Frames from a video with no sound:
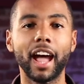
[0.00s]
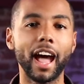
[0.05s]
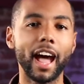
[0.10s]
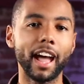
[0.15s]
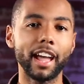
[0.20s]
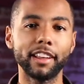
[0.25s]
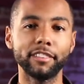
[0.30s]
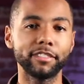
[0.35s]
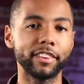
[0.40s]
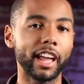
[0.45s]

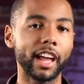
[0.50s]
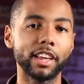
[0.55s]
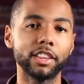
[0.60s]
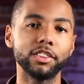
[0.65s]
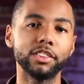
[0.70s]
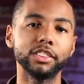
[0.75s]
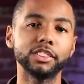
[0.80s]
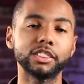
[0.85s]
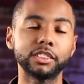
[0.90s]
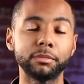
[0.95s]
I've
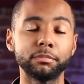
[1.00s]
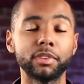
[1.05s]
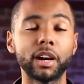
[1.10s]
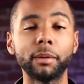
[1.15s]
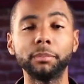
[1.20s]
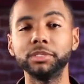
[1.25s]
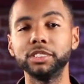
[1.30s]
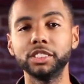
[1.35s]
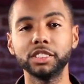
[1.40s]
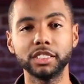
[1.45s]
gathered some
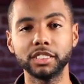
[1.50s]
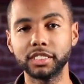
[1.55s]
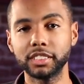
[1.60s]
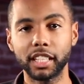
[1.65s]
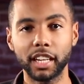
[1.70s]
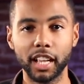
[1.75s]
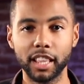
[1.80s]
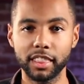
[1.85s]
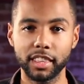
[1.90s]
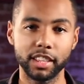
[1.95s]
propositions
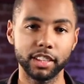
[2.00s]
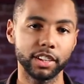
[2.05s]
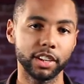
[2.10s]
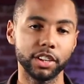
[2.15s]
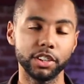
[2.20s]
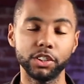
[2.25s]
that I think are,